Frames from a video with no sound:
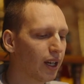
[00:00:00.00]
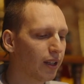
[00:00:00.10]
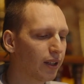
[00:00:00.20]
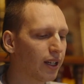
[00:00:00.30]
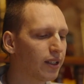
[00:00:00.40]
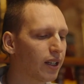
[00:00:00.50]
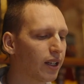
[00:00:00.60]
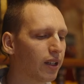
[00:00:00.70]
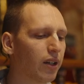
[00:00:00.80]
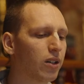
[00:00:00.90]
Then
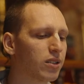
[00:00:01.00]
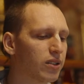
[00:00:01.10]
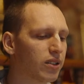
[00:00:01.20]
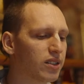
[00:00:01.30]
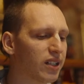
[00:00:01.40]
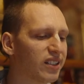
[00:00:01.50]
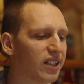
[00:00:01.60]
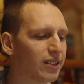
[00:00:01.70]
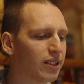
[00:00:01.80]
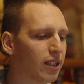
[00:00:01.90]
also it said
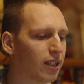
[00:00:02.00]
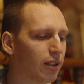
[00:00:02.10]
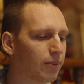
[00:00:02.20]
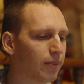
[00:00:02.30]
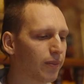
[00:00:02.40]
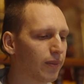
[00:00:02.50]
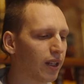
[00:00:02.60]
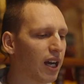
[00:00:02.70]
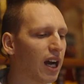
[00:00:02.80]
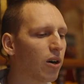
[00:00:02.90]
that
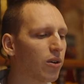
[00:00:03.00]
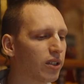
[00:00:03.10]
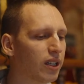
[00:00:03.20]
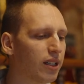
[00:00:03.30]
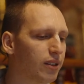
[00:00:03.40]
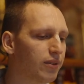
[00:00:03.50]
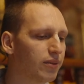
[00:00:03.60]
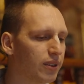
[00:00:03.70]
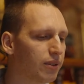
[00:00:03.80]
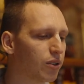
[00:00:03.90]
how can
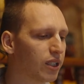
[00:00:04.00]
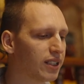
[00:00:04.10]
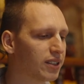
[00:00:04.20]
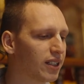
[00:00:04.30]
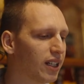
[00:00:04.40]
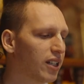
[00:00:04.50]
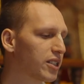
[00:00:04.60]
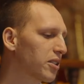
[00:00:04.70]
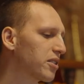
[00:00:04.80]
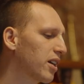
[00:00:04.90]
we forget?
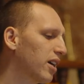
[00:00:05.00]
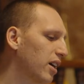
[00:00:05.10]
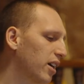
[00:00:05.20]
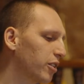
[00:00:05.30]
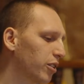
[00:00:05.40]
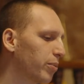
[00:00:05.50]
So it's, I thought